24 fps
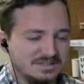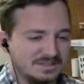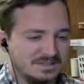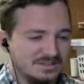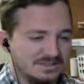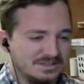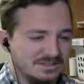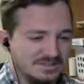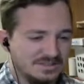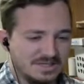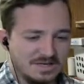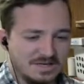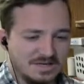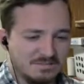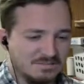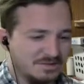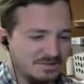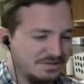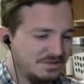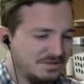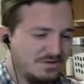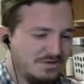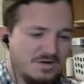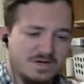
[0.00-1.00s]
Look, I'm
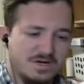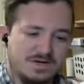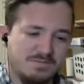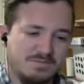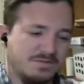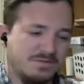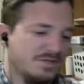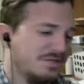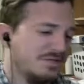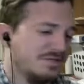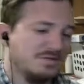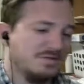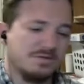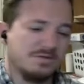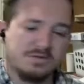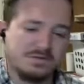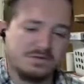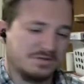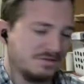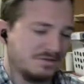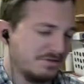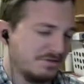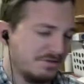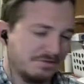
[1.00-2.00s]
just trying to be a good
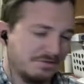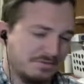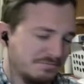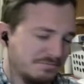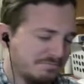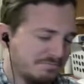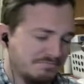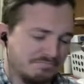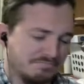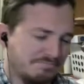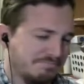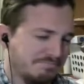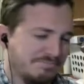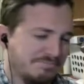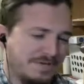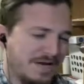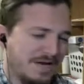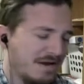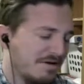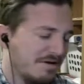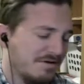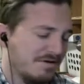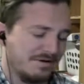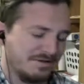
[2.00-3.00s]

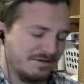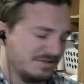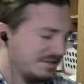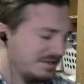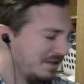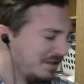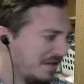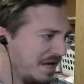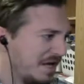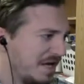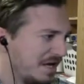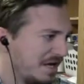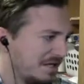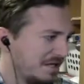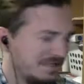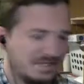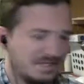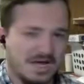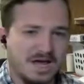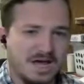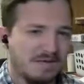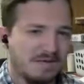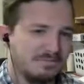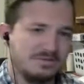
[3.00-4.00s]
carrot it.
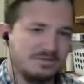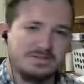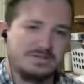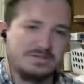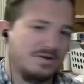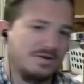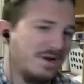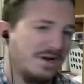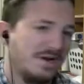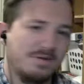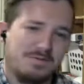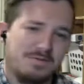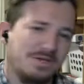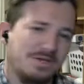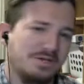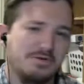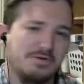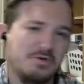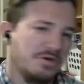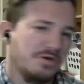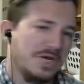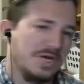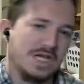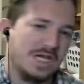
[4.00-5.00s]
I'm just trying to be a
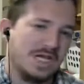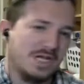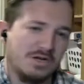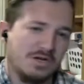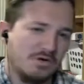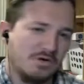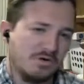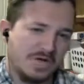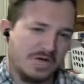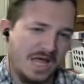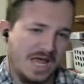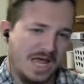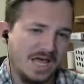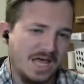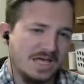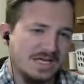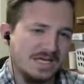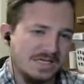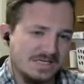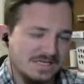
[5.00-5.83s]
good it, okay?